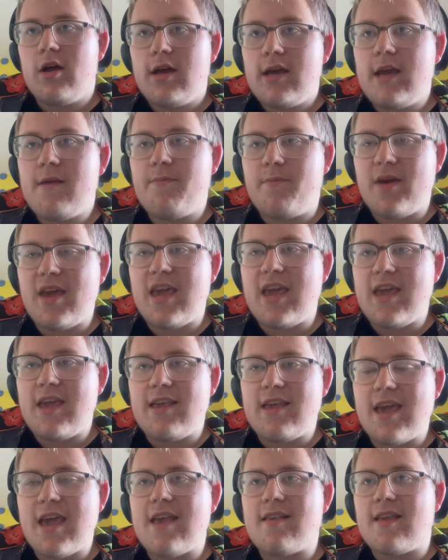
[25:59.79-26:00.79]

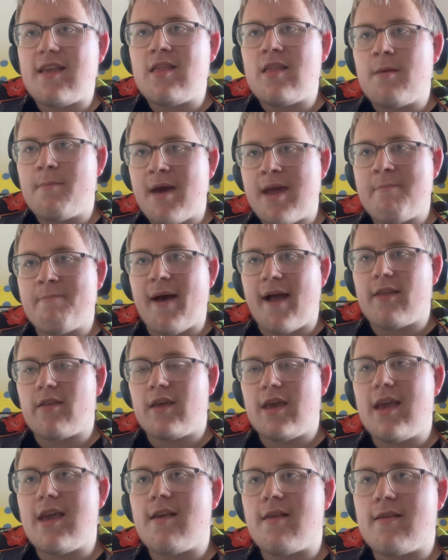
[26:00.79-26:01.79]
He is in the main battle.
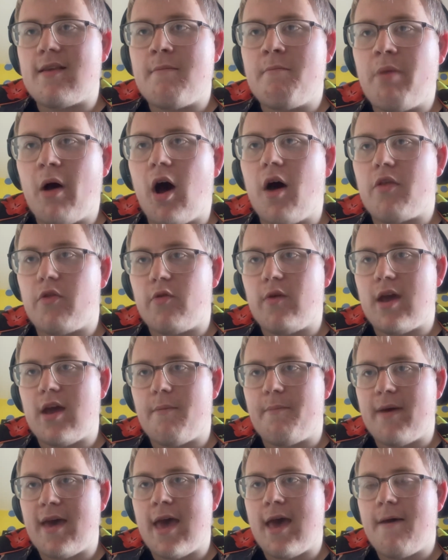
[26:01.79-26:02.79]
He is in part 3 a
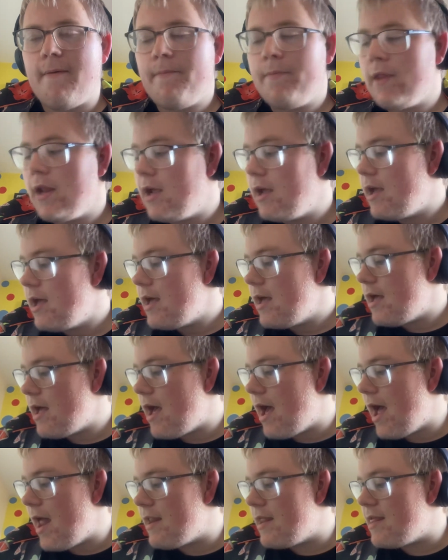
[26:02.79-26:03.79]
bit,
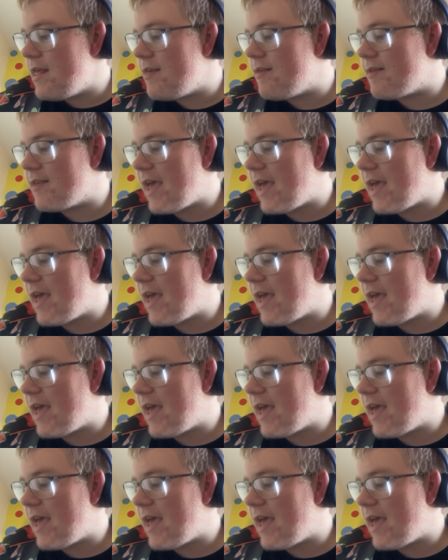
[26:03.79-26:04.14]
and this